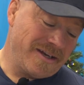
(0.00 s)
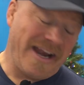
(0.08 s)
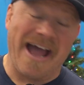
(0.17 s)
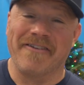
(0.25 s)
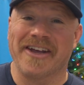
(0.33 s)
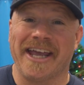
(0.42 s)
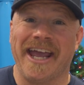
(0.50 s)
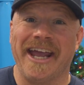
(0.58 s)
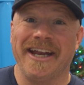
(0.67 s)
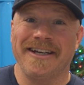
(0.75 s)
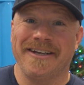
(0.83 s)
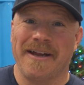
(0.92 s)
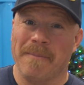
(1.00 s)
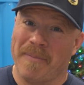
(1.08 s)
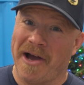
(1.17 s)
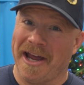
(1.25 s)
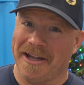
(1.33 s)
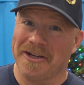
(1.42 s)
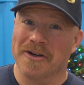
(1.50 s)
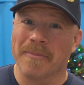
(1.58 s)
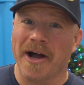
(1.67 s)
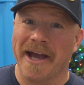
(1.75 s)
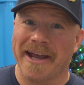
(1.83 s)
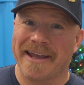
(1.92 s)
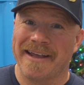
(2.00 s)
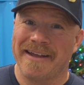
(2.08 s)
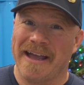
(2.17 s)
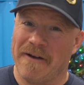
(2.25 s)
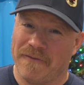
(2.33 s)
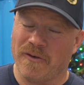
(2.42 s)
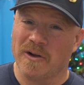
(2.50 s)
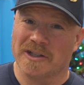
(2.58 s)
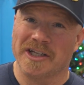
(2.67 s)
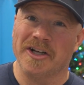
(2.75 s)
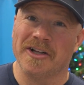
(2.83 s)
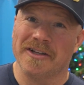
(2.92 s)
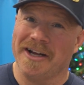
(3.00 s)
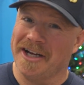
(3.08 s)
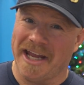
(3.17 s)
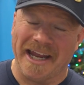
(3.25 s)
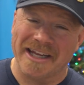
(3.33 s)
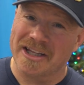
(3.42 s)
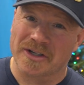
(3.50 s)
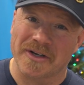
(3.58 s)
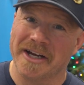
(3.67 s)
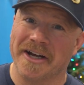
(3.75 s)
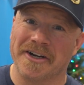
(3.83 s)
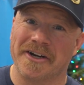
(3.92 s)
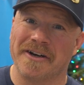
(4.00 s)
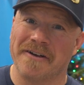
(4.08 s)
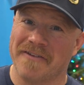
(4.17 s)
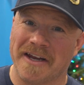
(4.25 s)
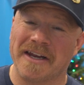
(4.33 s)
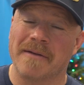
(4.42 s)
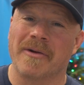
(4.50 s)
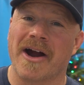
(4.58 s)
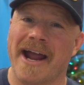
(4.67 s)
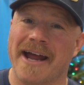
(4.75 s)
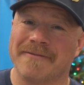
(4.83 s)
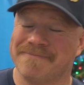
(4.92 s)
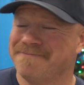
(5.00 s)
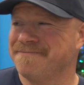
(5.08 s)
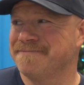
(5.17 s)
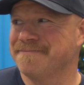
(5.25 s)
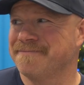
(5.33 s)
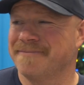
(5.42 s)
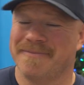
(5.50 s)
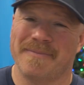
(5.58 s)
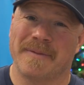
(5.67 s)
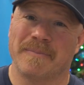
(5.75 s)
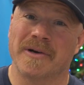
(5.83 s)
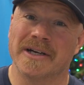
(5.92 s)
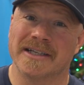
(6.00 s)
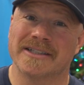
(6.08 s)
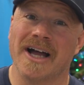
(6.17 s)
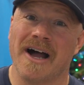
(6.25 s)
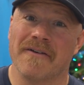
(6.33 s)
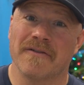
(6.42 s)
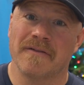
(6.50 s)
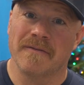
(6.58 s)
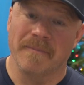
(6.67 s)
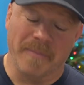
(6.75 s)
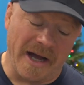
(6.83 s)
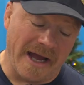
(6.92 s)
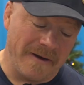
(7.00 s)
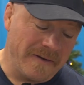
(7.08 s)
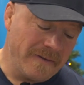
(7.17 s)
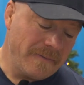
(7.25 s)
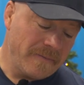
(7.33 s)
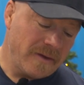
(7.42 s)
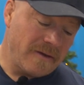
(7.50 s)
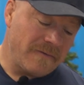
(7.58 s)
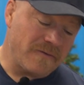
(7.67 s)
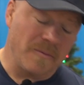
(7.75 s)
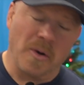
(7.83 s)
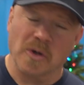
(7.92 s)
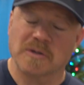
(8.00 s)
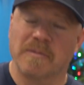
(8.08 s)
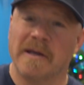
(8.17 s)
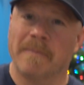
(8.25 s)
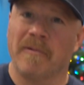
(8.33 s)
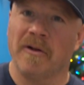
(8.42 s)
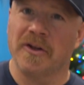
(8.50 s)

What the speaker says: navigate and pilot your bike at full tilt on any 300 of any brand. Pretty tough. But for most people,